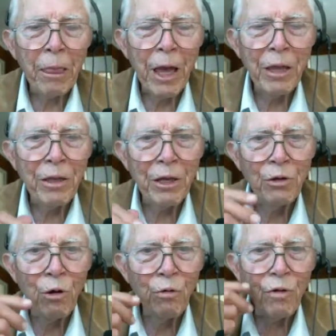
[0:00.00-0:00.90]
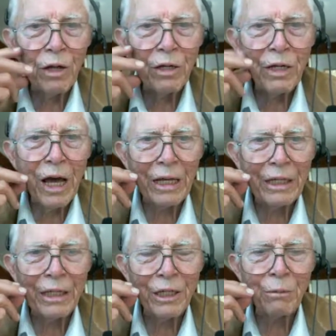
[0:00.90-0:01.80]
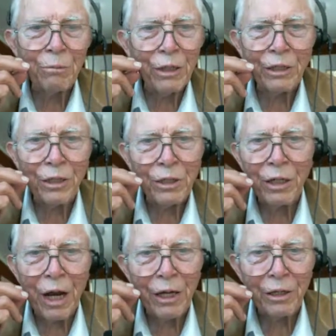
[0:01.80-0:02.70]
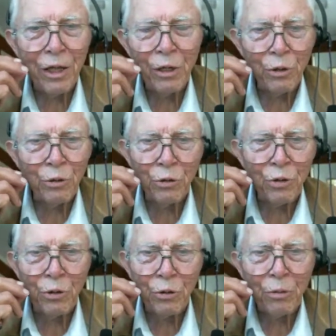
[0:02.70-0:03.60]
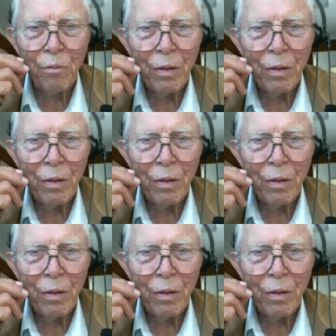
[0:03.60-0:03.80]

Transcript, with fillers: and they don't tighten it up just like they used to,